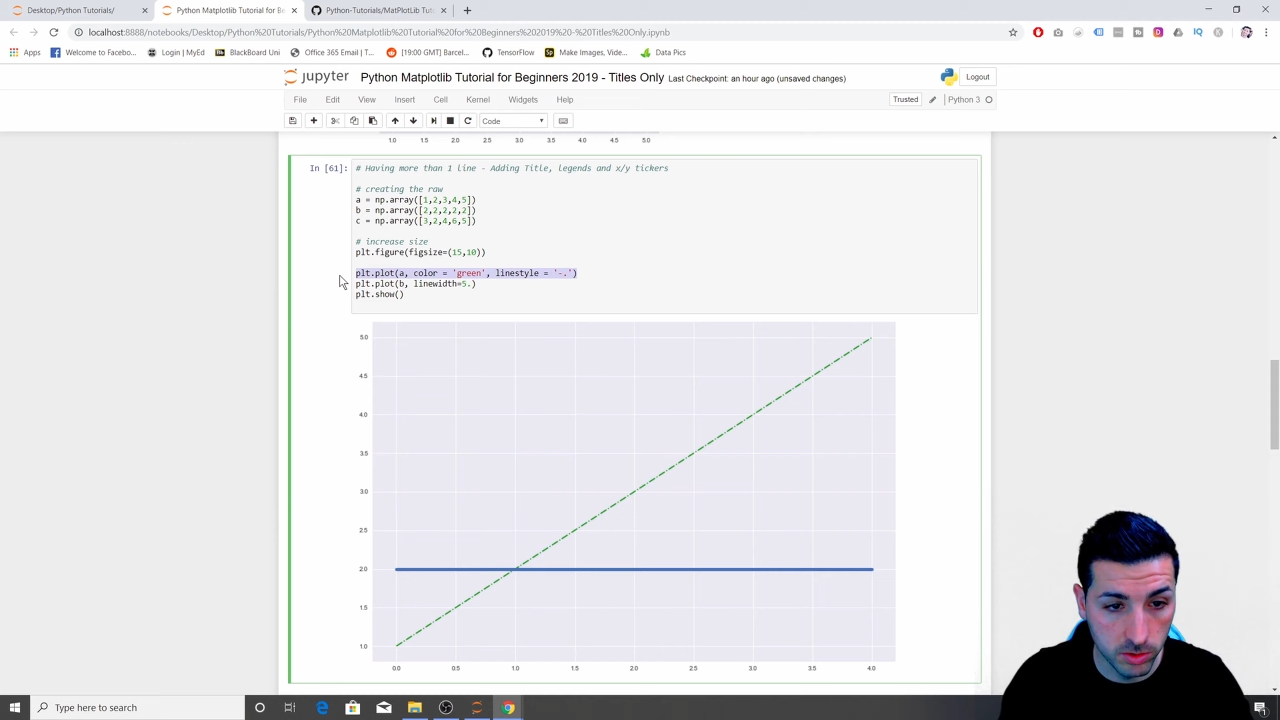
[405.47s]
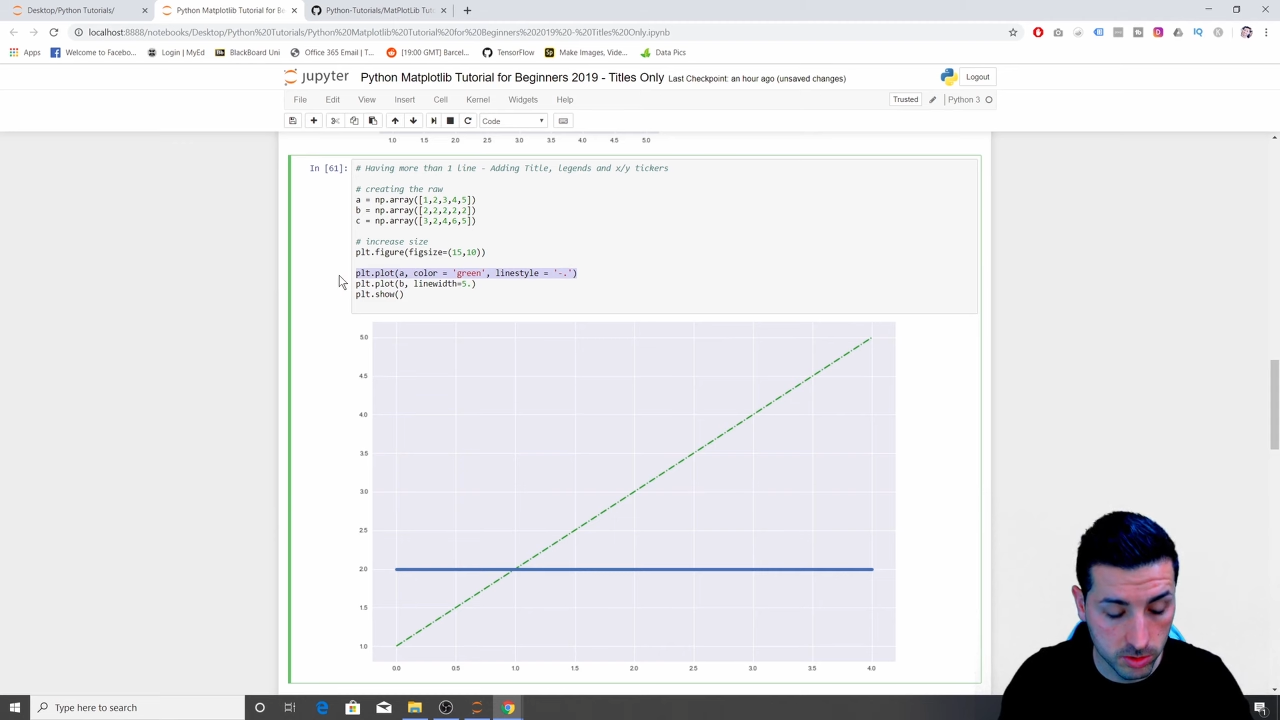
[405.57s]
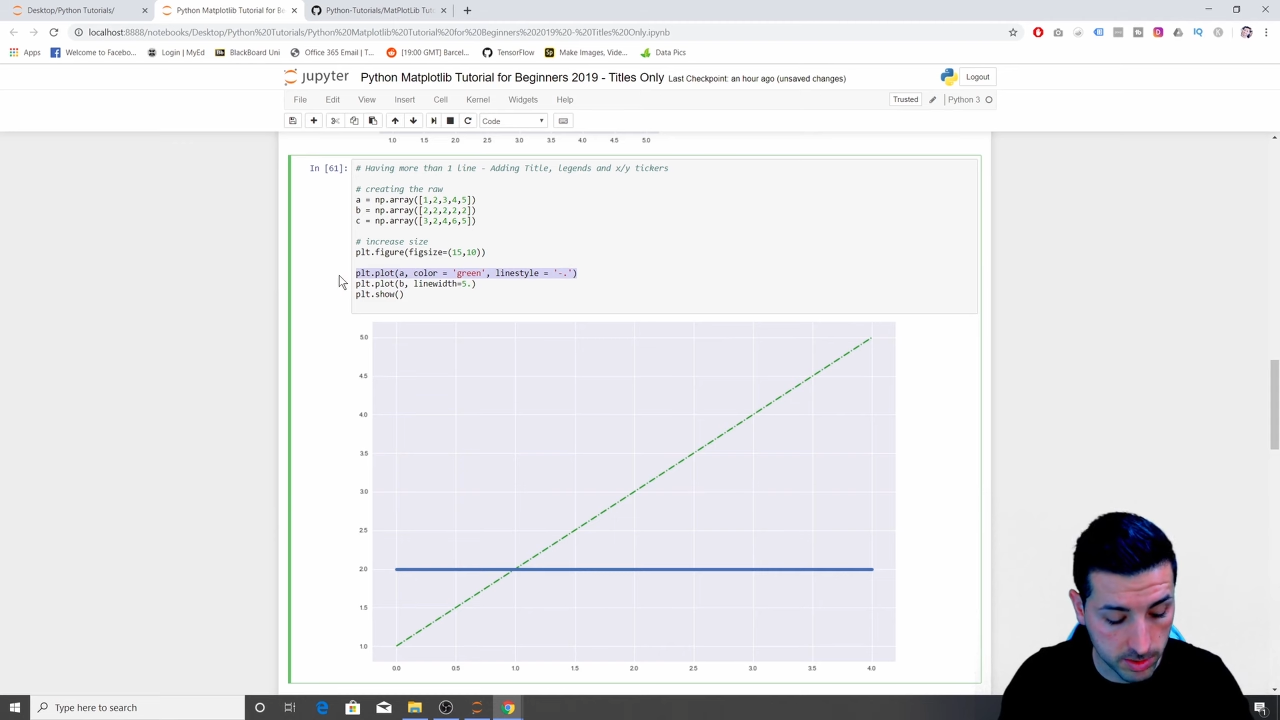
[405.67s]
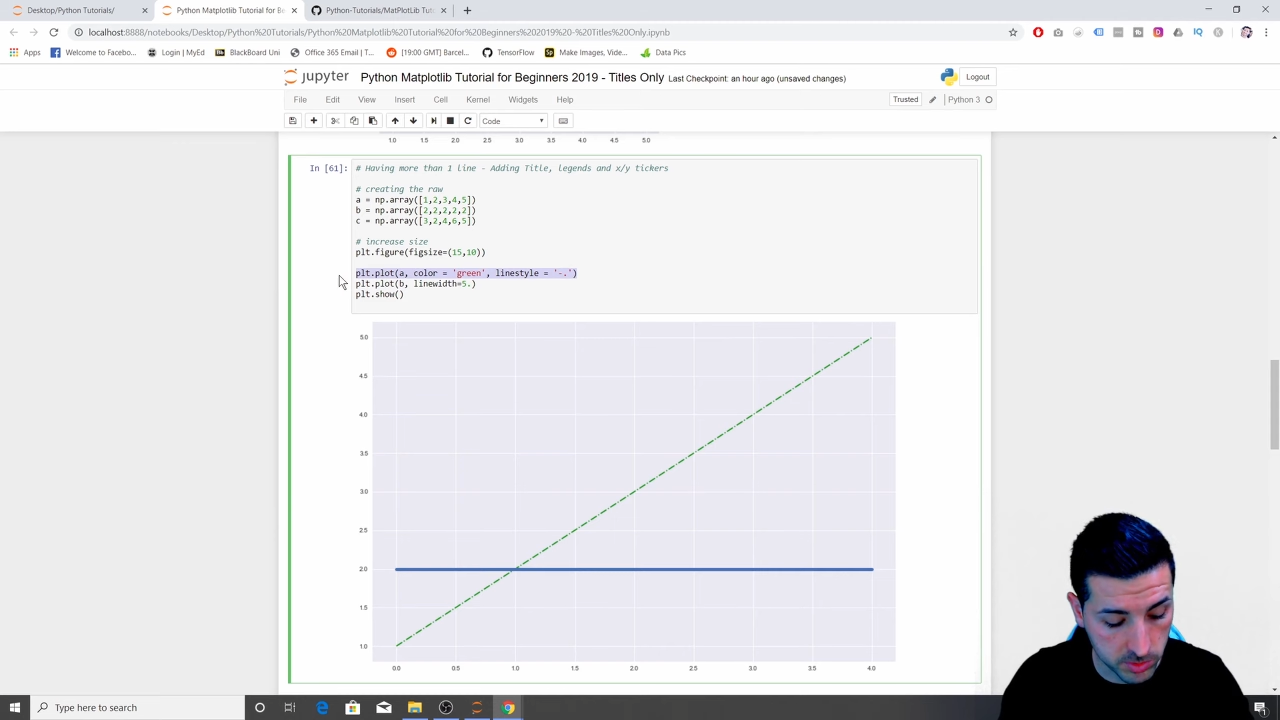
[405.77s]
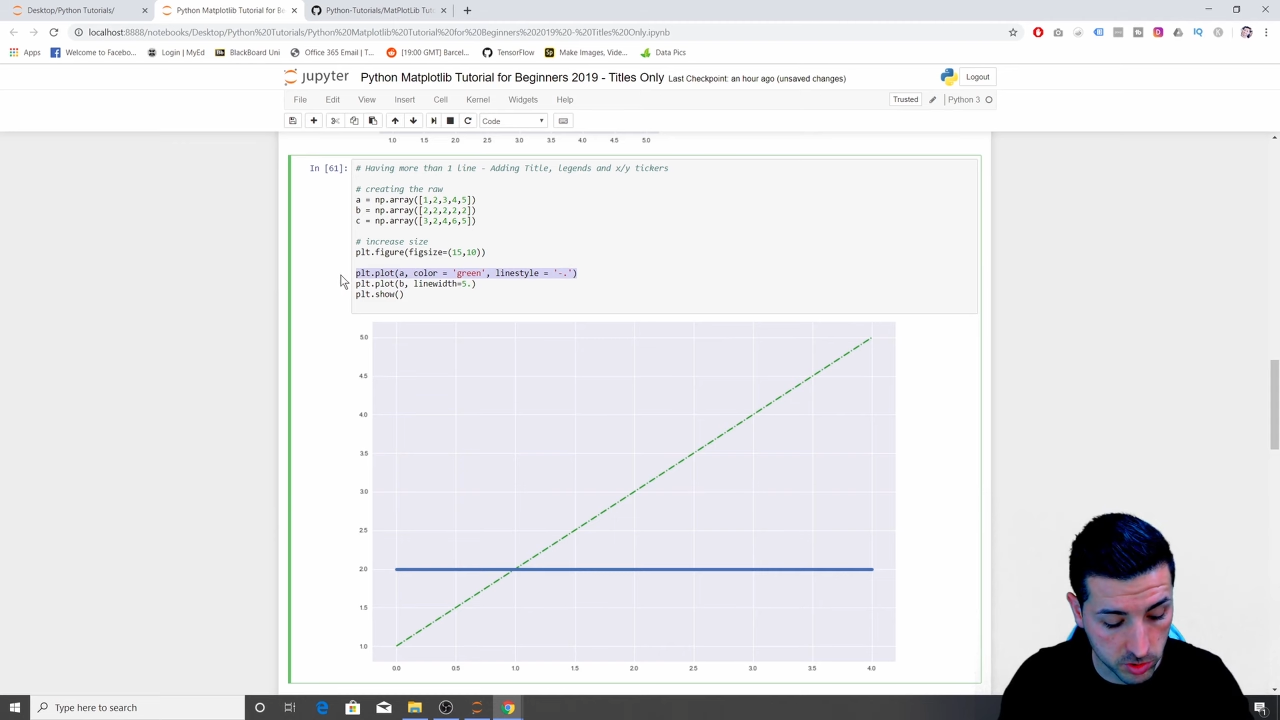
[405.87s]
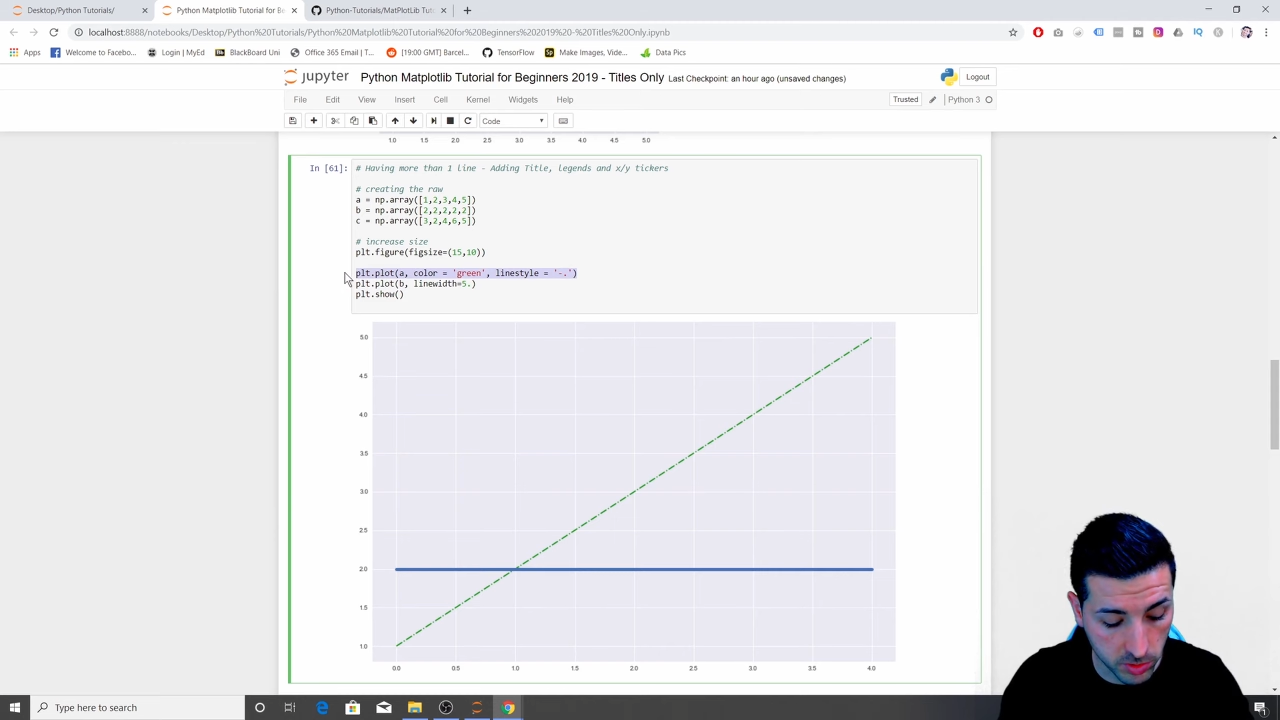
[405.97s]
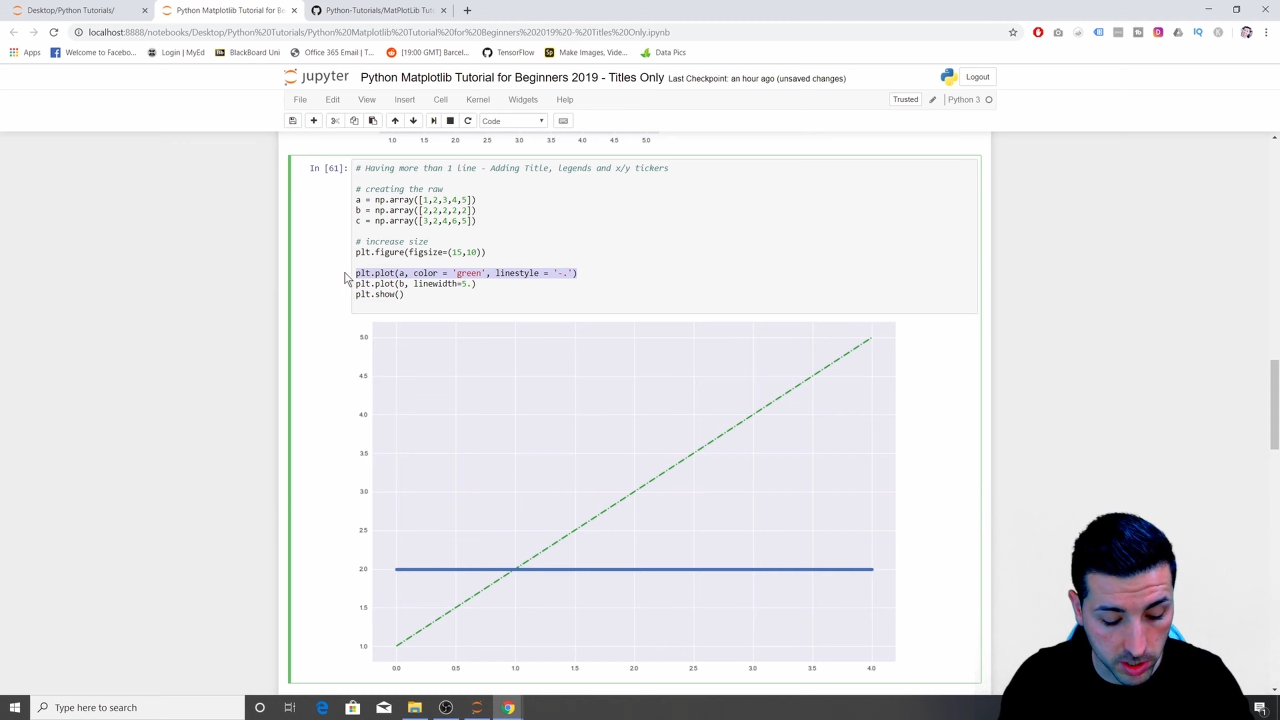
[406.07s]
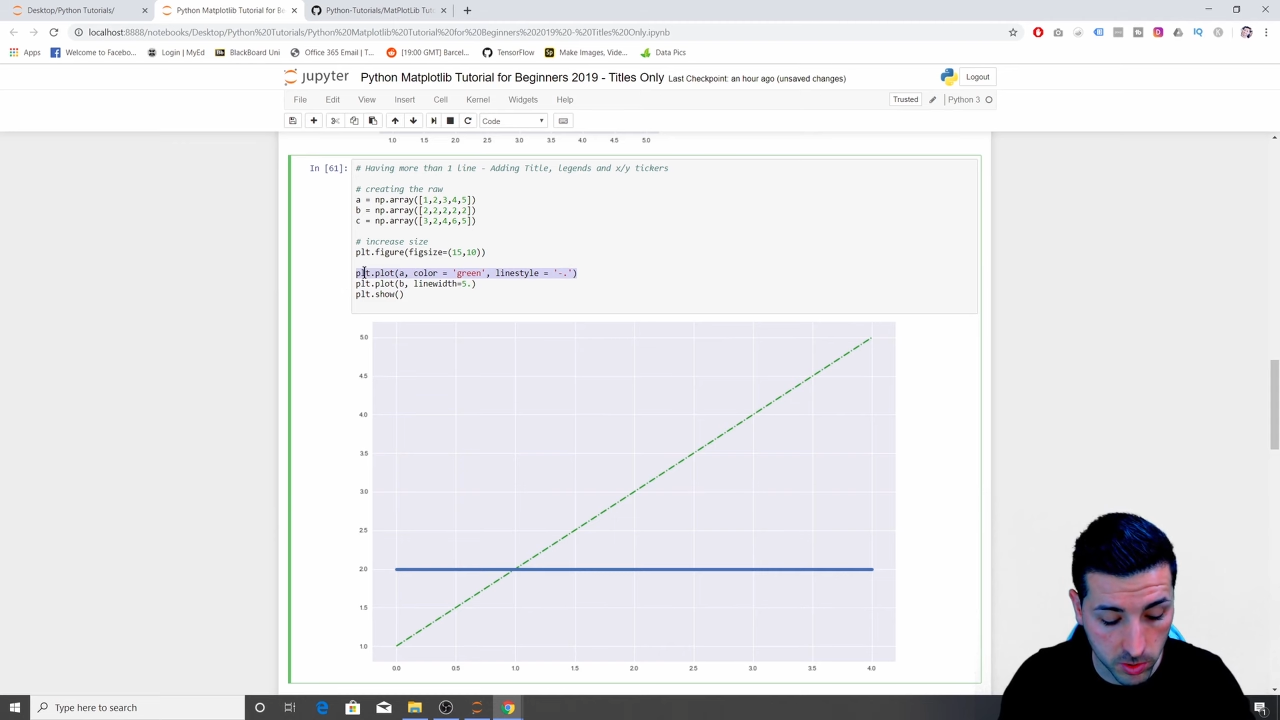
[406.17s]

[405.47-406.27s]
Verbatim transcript: So I'm just going to